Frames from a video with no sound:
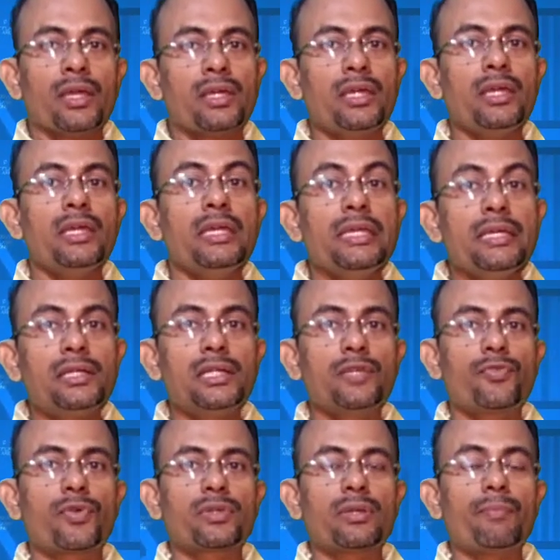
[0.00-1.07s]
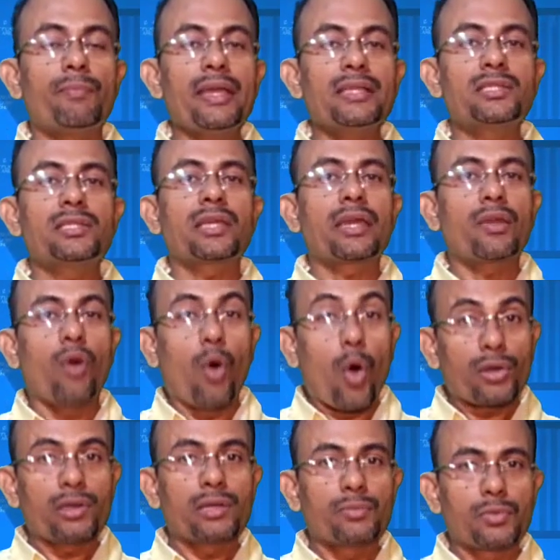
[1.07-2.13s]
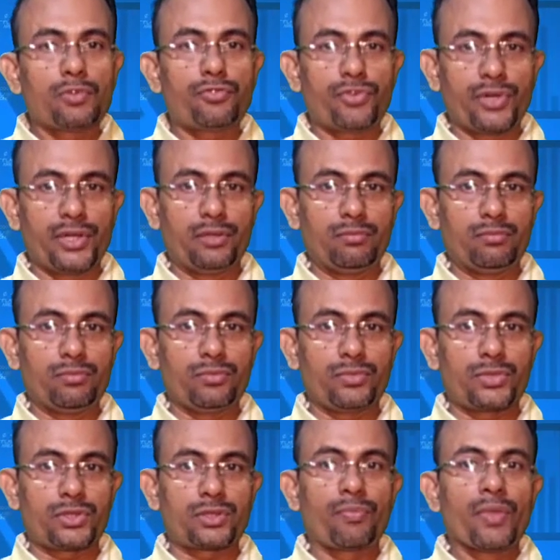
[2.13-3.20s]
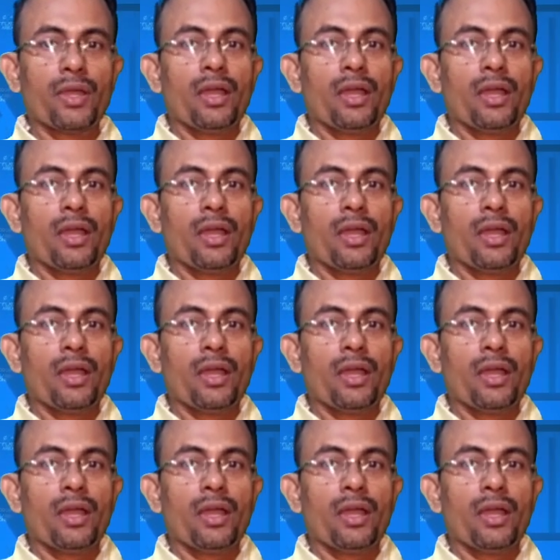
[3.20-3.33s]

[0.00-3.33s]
he yearned for the basic and honorable freedoms,